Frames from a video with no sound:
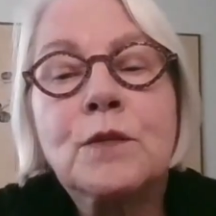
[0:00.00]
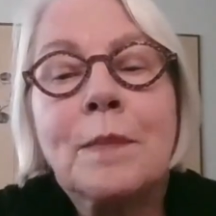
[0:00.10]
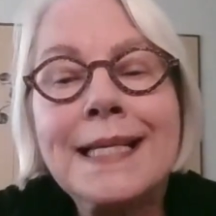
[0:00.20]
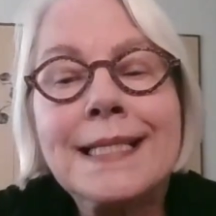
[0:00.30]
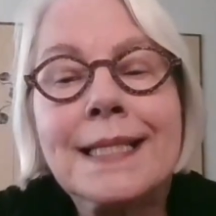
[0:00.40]

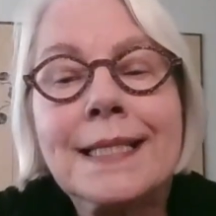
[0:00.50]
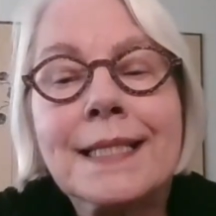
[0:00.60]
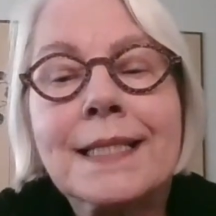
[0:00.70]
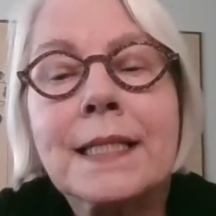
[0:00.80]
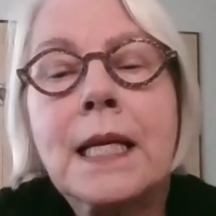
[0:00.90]

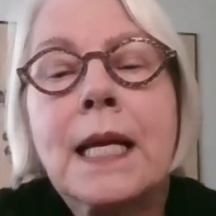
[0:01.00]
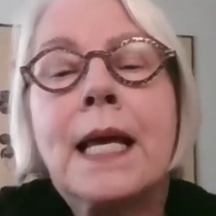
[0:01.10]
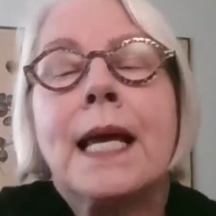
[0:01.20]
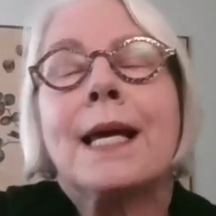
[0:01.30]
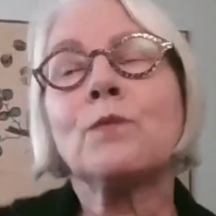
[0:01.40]
spaces.
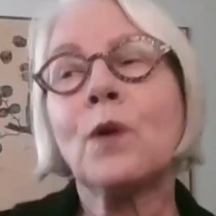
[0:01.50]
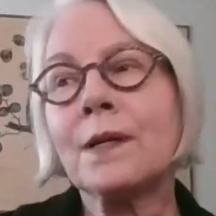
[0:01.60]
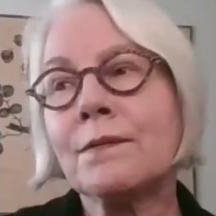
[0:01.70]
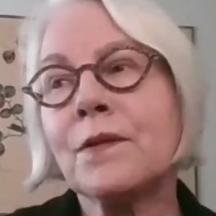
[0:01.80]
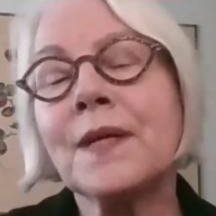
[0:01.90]
And
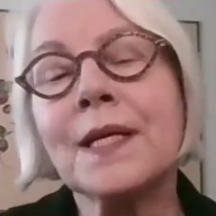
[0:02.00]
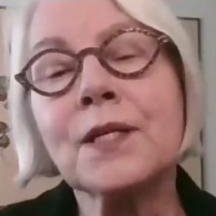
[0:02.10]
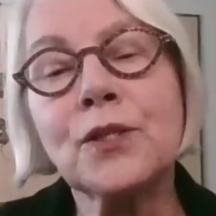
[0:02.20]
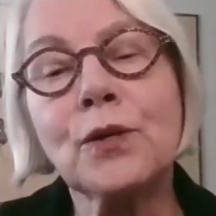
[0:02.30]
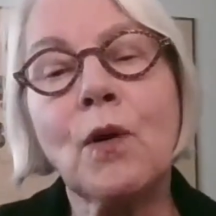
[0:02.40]
one of the
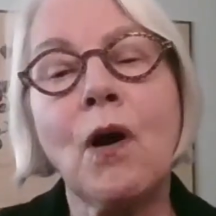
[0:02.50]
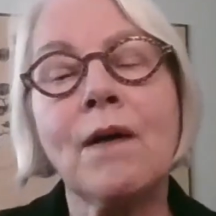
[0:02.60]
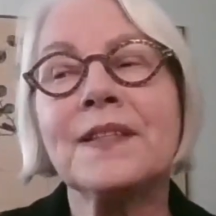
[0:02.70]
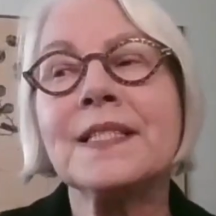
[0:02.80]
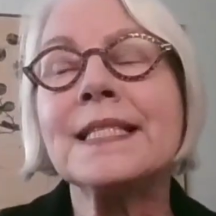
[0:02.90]
things you
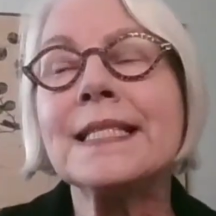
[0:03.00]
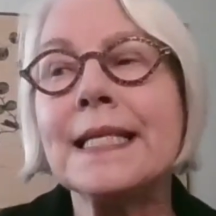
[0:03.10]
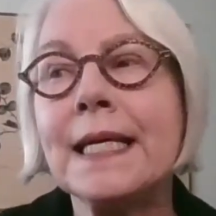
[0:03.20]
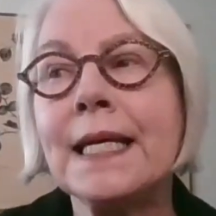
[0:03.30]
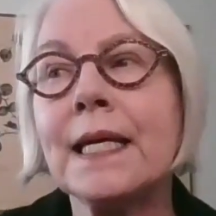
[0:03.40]
often
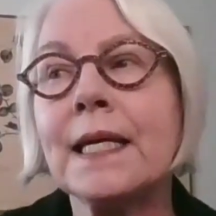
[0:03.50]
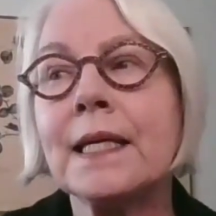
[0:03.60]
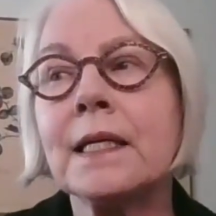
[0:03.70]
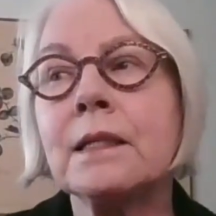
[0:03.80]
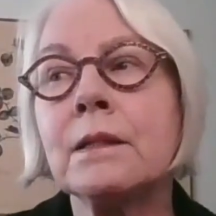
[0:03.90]
see
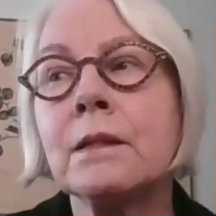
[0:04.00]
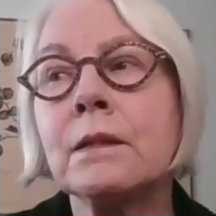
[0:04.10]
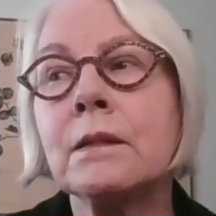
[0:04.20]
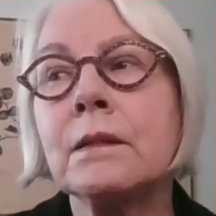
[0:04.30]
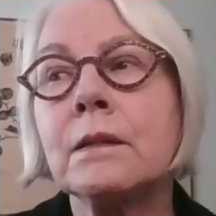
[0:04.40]
in
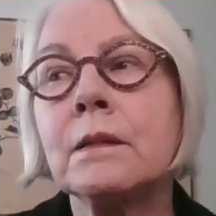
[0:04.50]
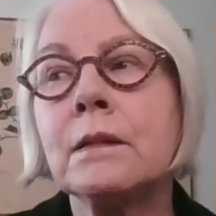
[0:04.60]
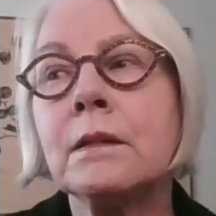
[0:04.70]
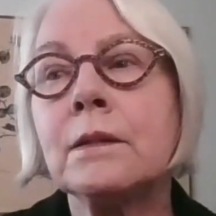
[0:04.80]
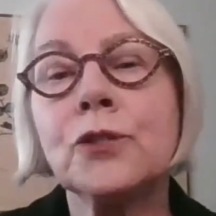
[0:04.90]

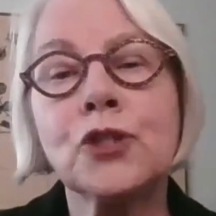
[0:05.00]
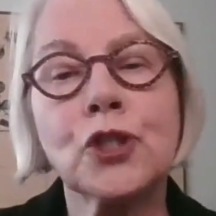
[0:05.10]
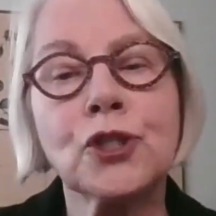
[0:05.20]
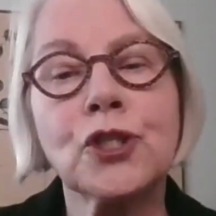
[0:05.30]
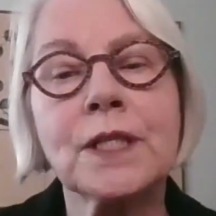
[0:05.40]

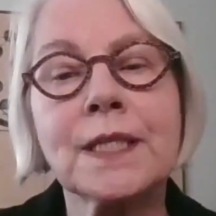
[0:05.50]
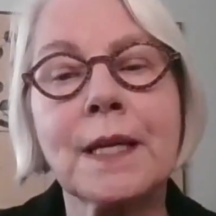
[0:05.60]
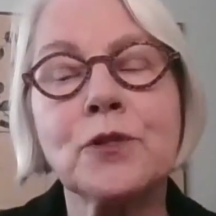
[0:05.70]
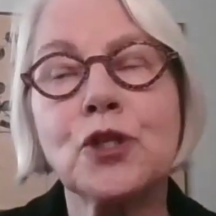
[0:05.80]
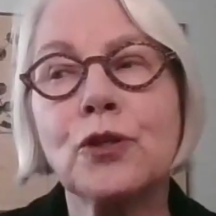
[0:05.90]
churches,
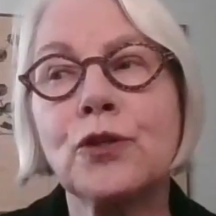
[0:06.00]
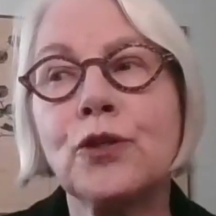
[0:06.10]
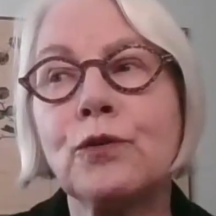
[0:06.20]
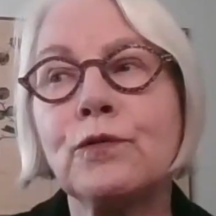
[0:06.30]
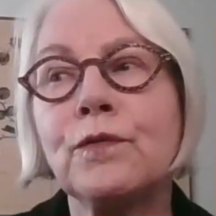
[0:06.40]
I'm sure
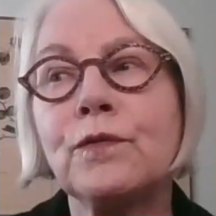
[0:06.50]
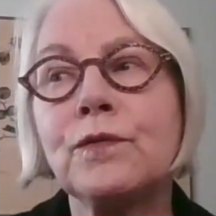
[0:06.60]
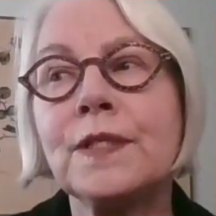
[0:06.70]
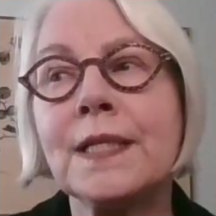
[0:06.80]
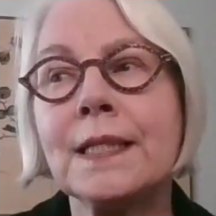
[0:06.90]
you've
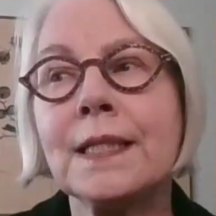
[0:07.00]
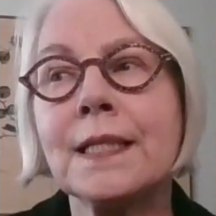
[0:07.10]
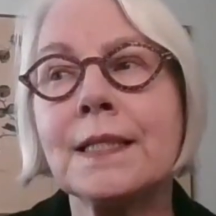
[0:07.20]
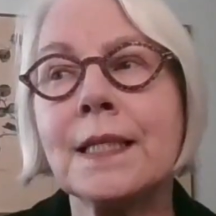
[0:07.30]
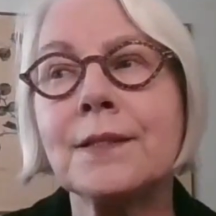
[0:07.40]
seen
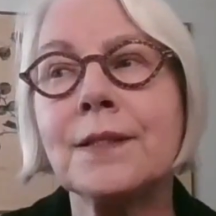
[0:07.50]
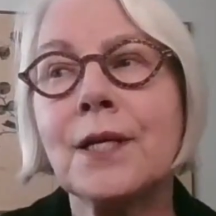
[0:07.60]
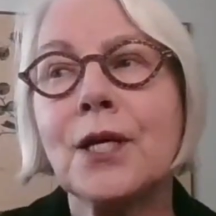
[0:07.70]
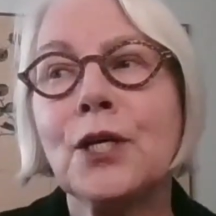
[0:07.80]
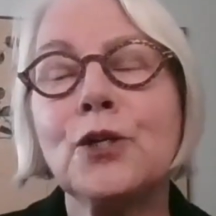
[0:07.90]
this, is
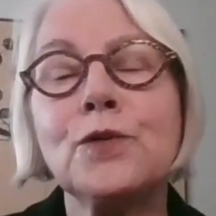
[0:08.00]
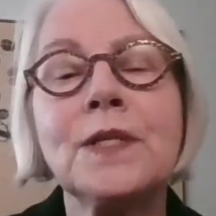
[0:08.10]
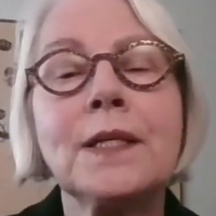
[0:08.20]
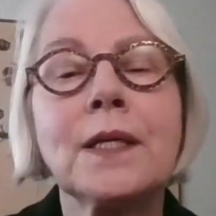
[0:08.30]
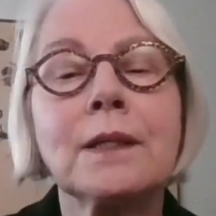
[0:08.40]
you
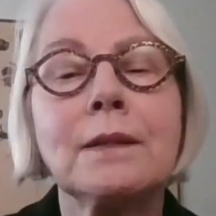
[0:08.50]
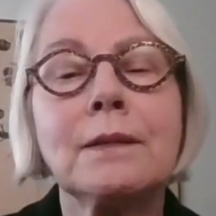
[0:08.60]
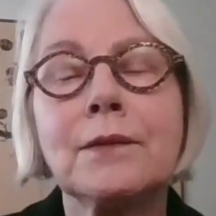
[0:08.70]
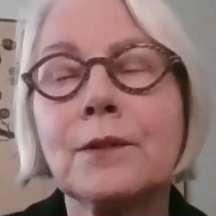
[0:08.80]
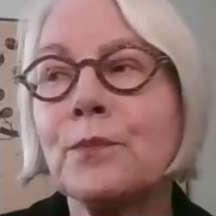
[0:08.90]
see the
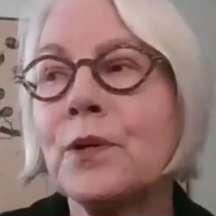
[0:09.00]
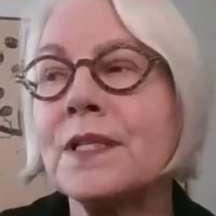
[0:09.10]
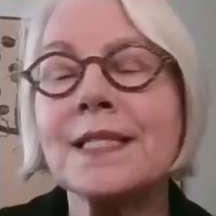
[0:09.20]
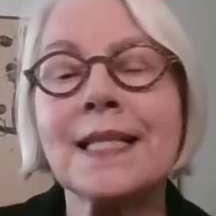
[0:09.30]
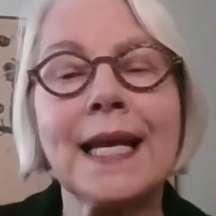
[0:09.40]

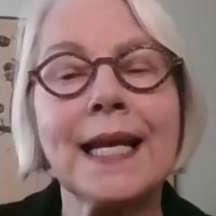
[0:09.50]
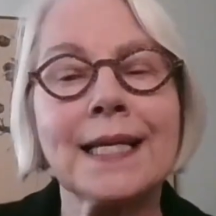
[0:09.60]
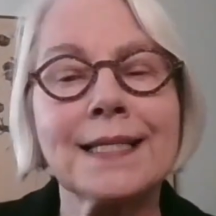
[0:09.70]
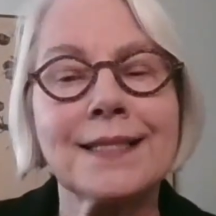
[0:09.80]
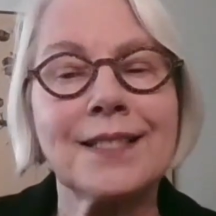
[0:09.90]

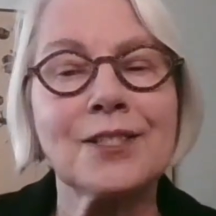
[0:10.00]
prosthetics